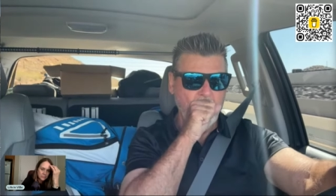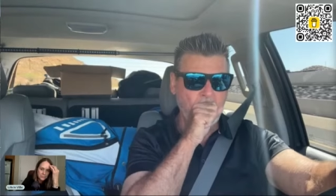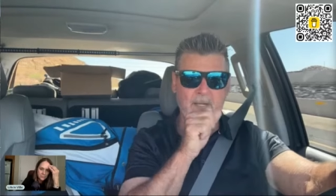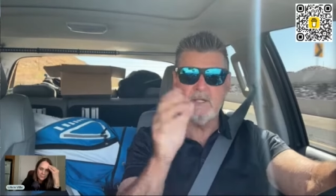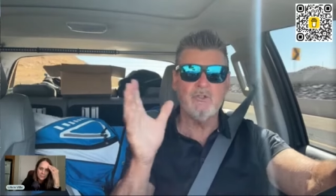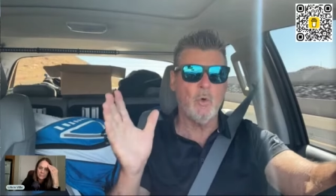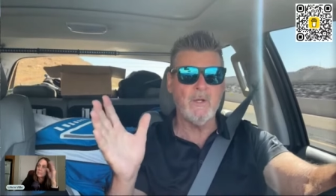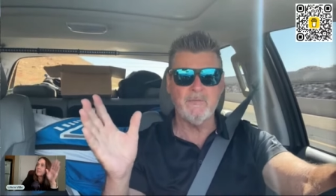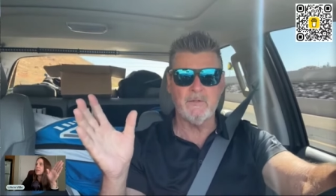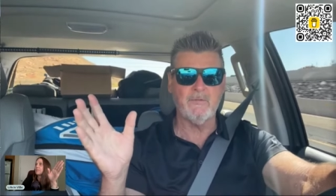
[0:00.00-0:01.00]
And
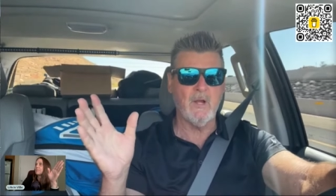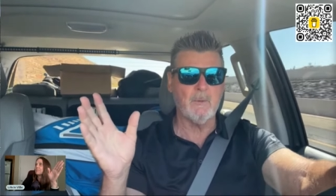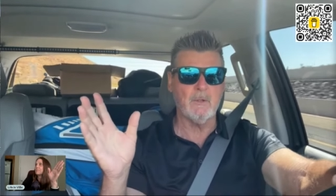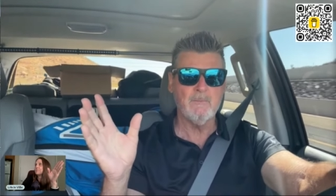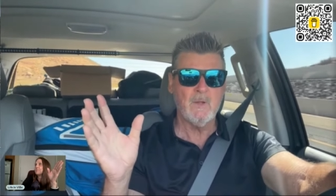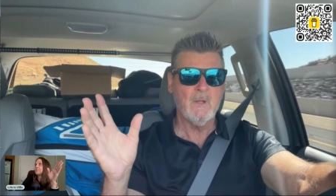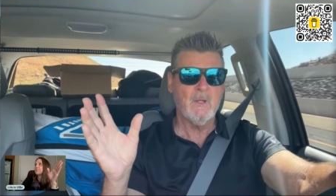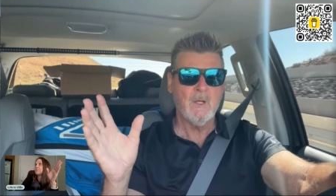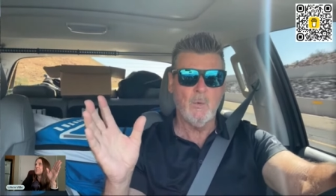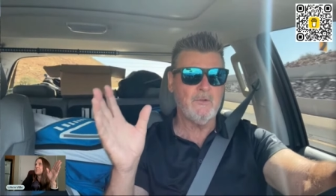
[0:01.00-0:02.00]
enjoying for the summer
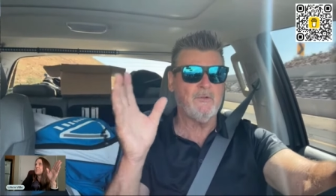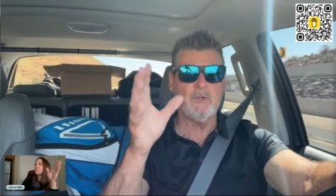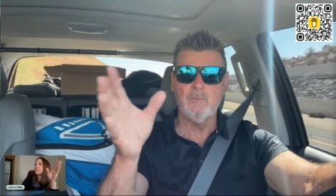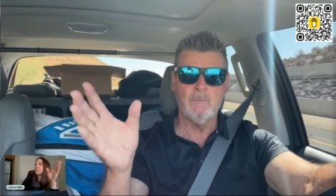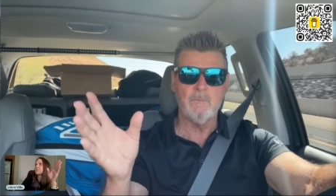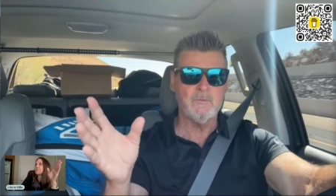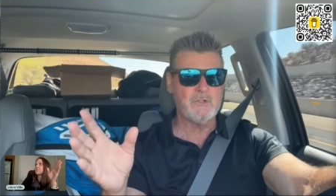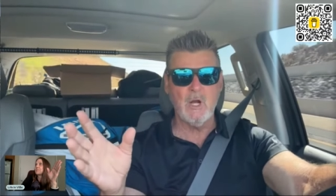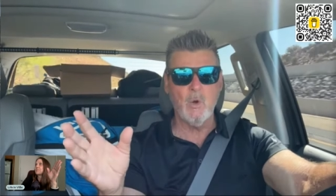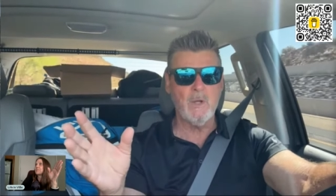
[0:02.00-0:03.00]
when it's too
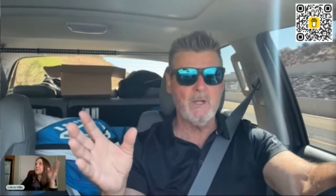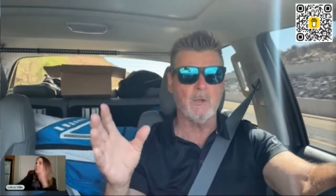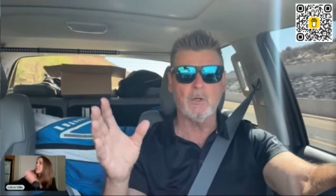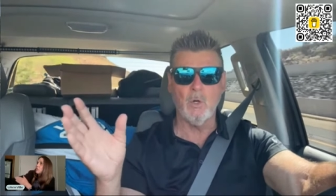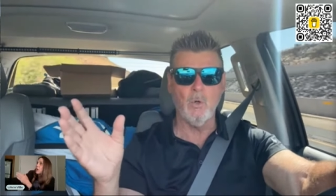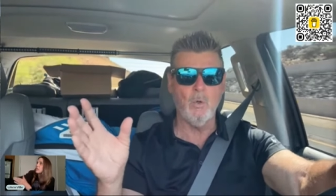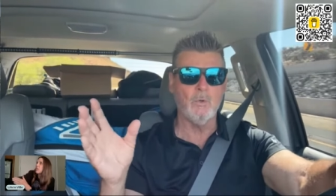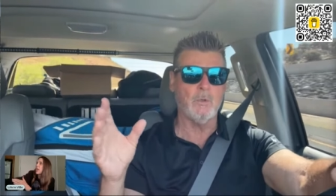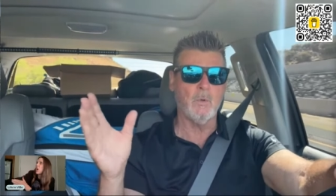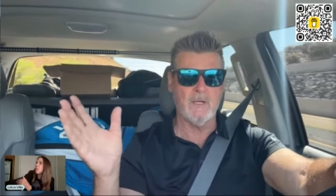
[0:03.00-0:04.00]
snowy or cold
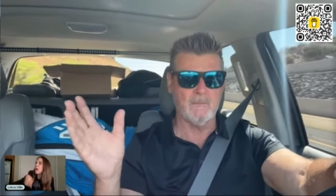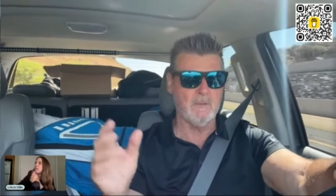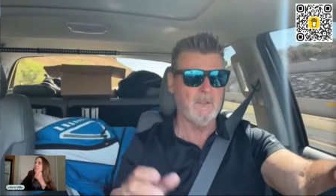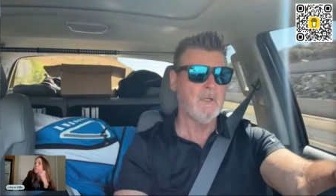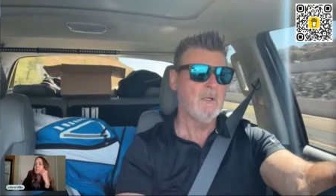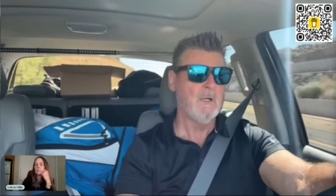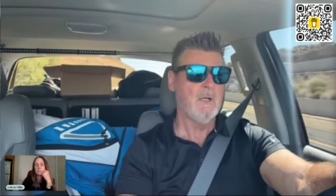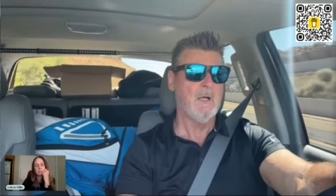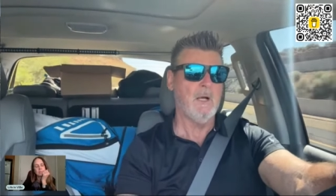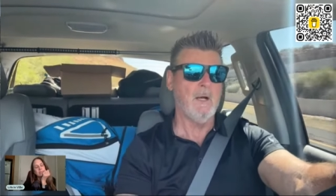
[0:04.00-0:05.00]
or whatever.
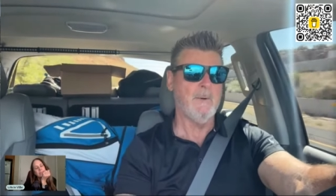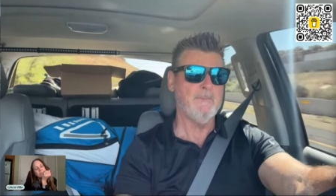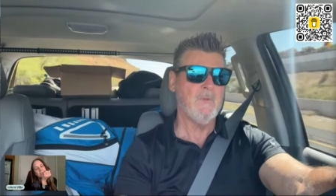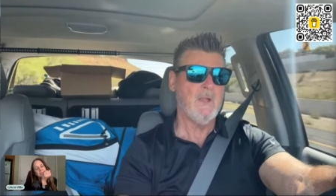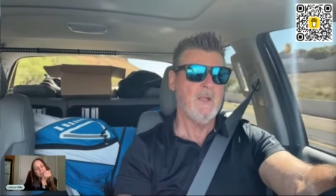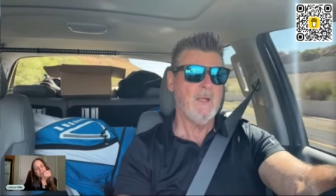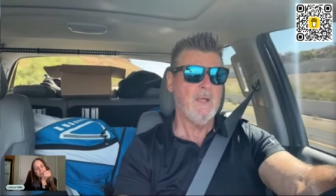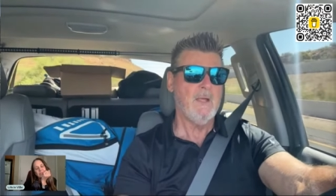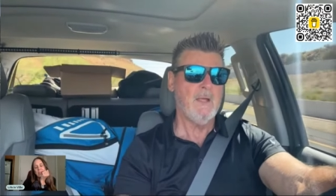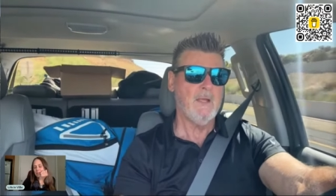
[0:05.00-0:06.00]
Uh,
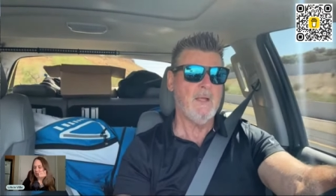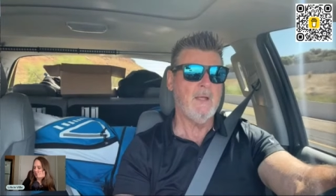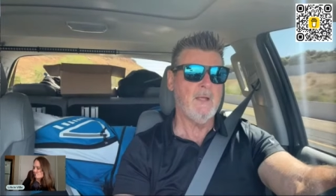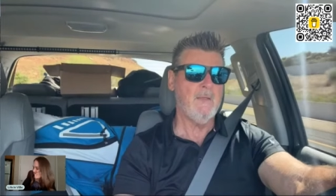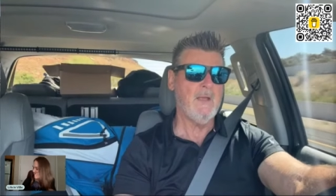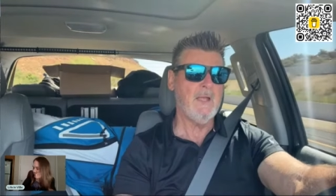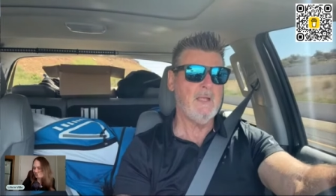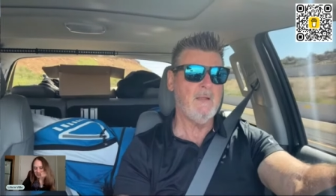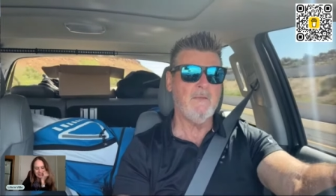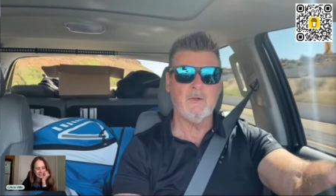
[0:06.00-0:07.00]
they
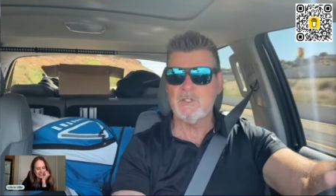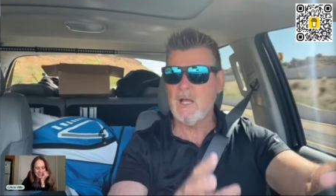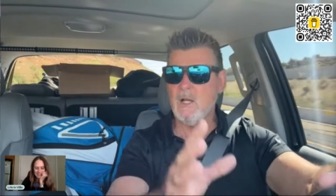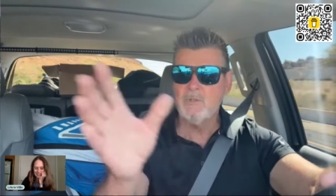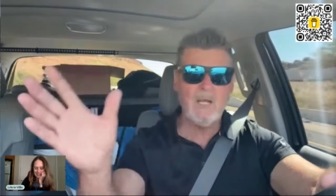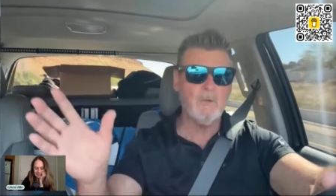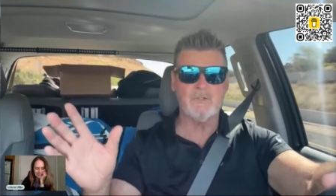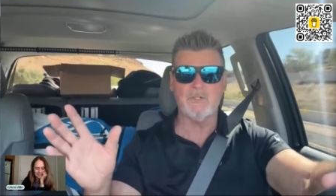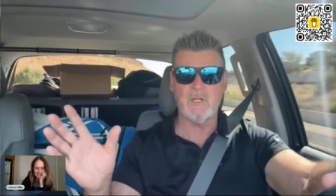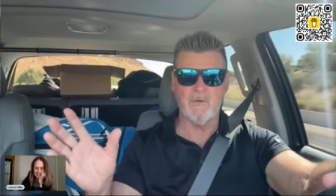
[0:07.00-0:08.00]
There's not hotels
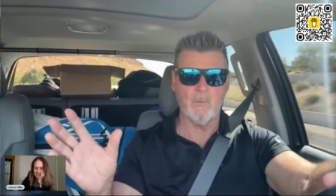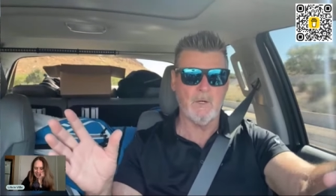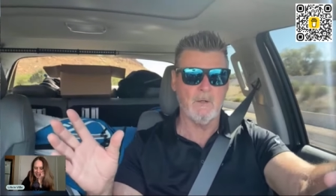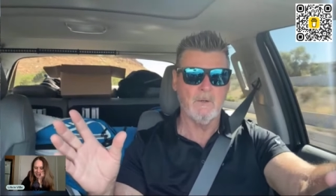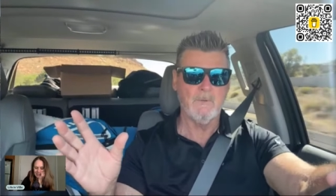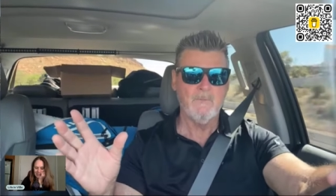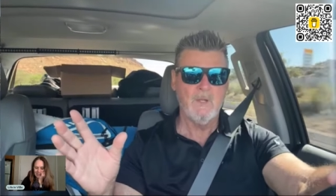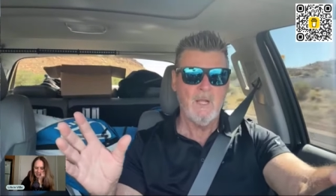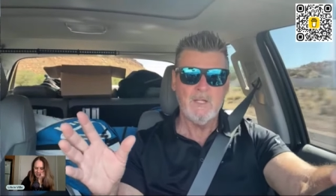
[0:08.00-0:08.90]
just everywhere. And